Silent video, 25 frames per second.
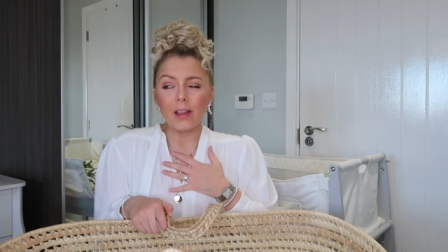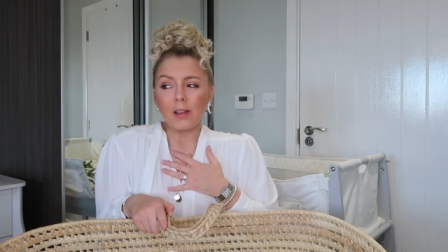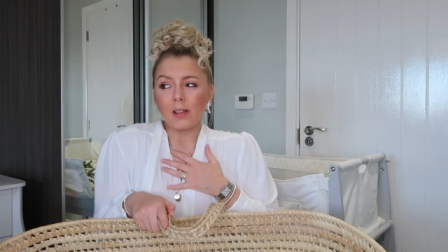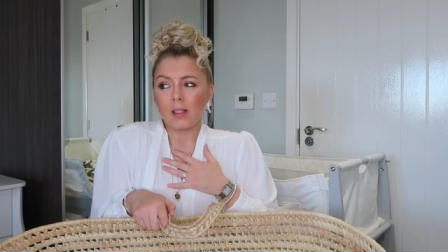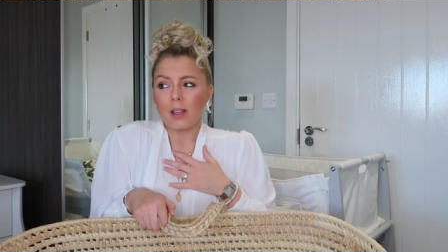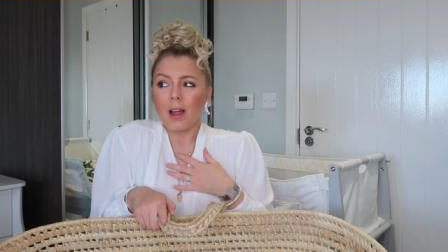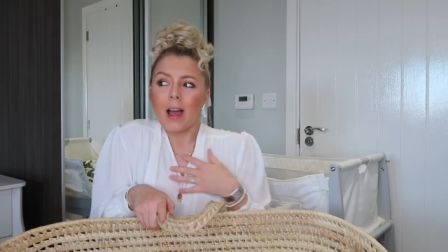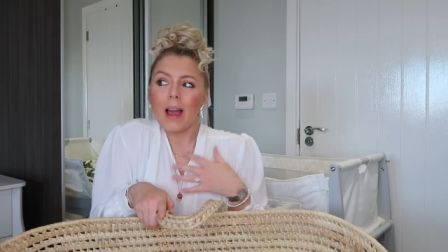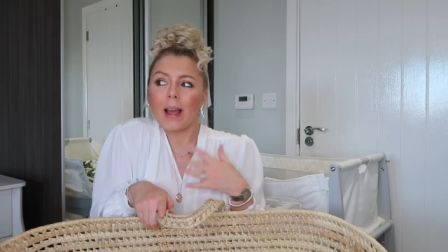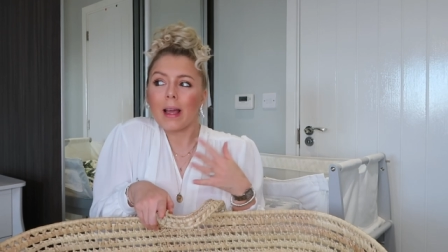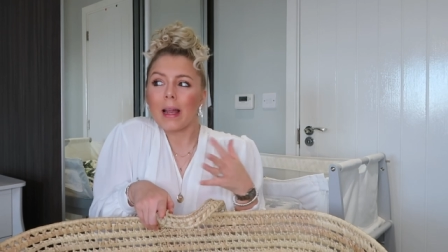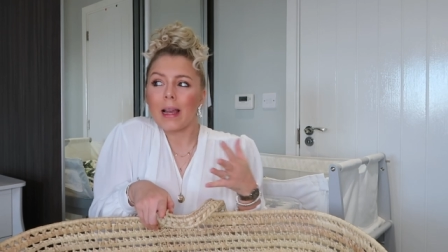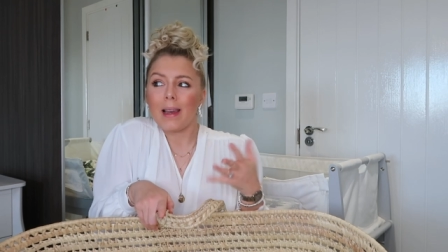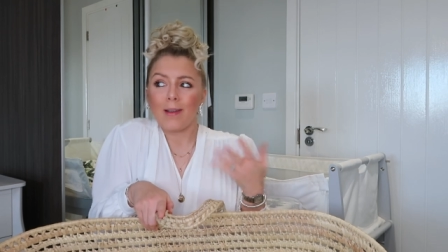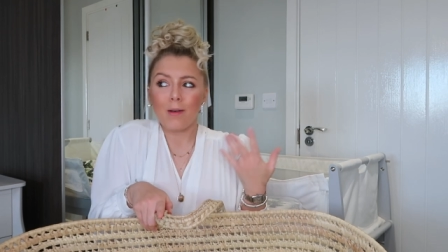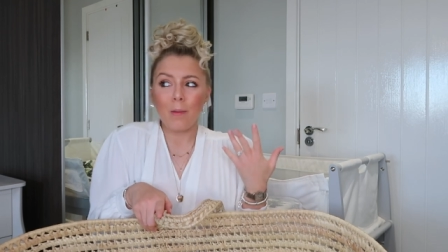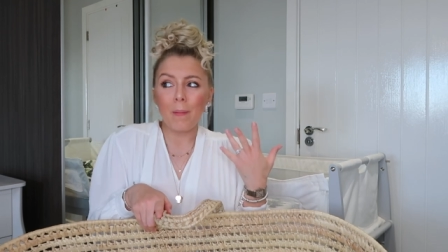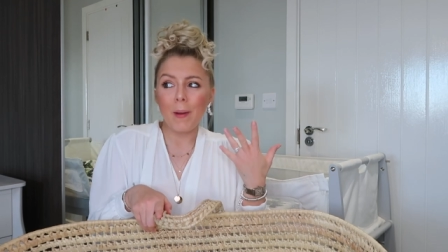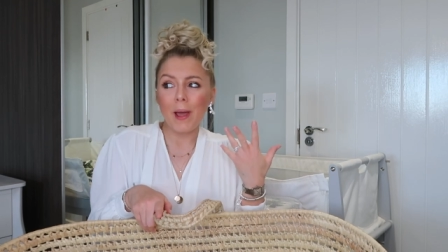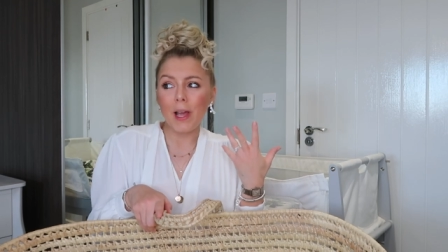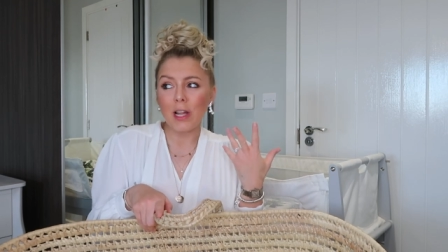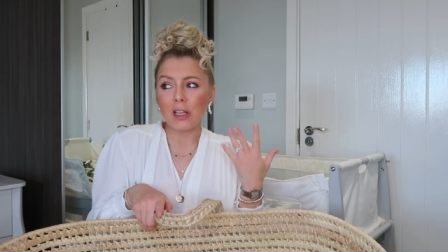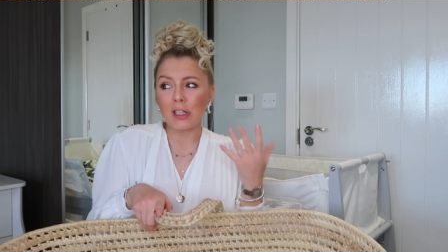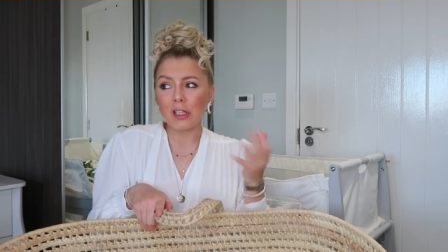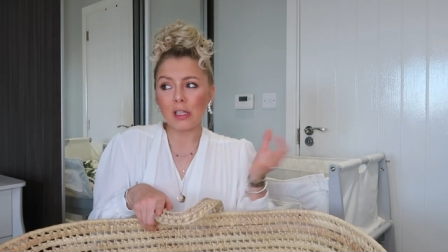those like little
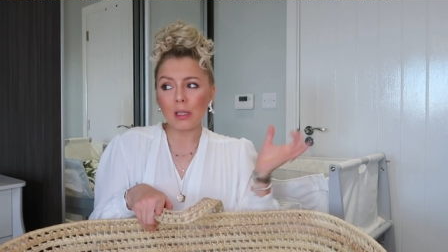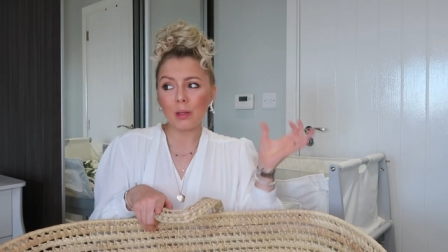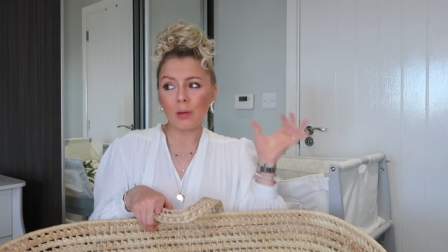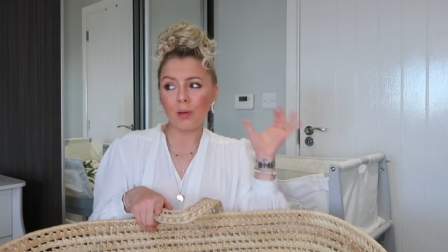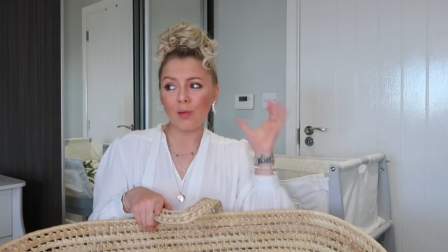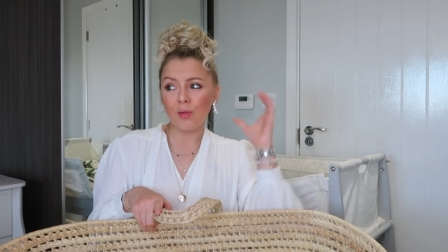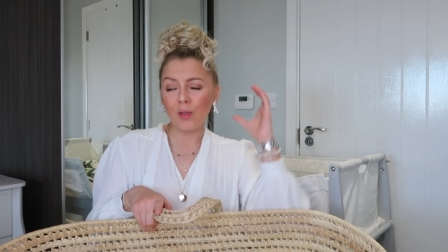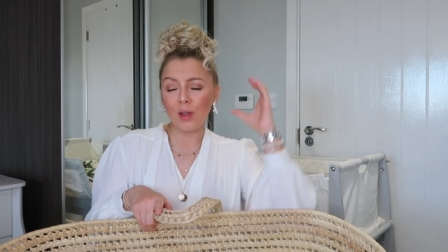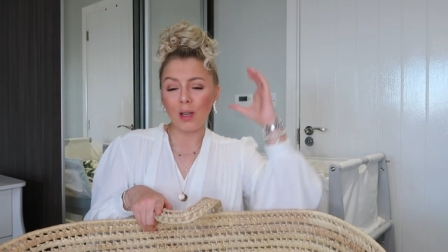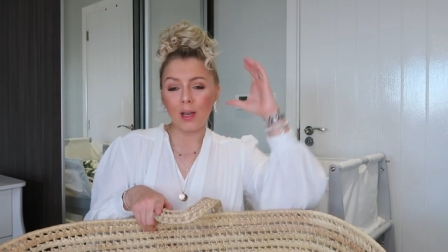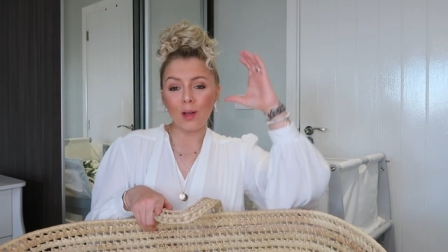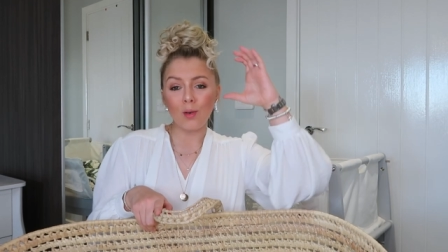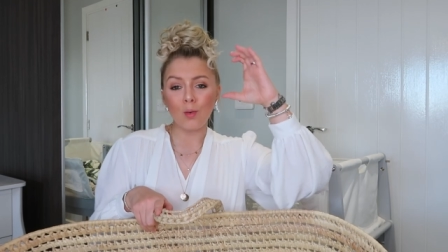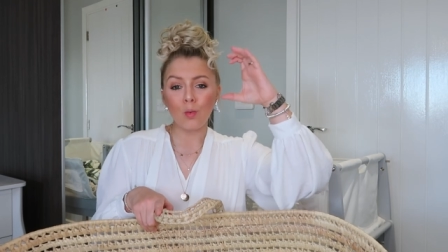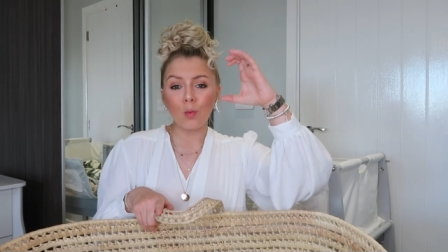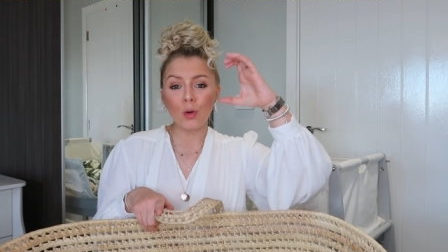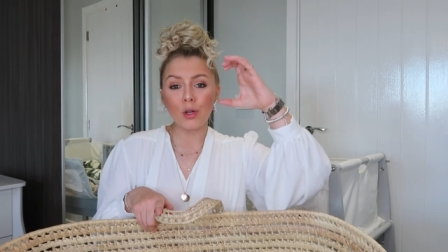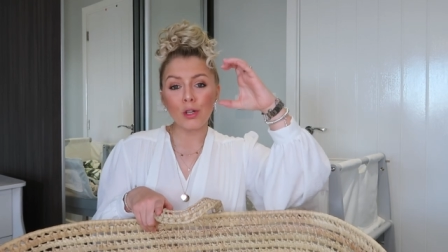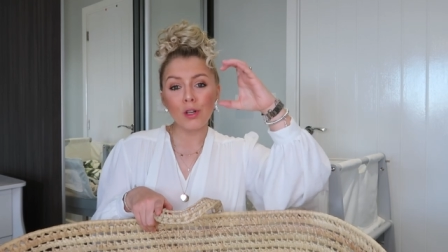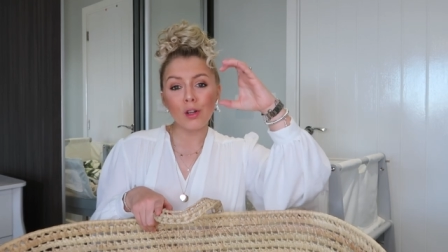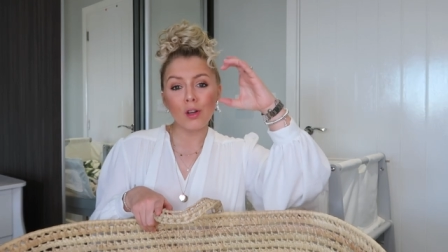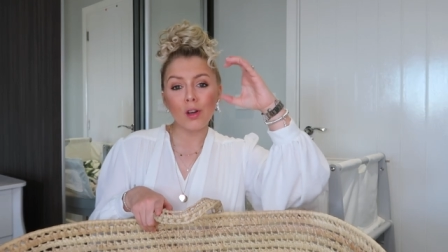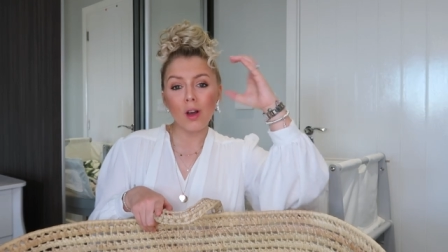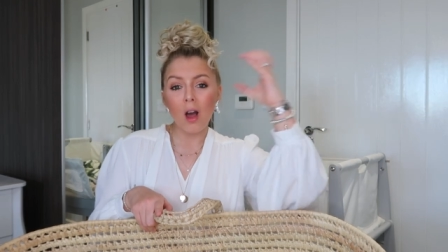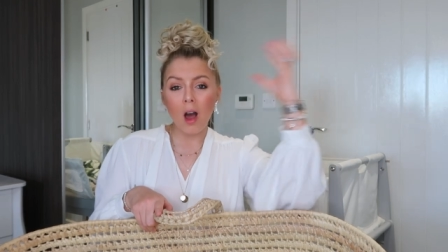pictures with the little wooden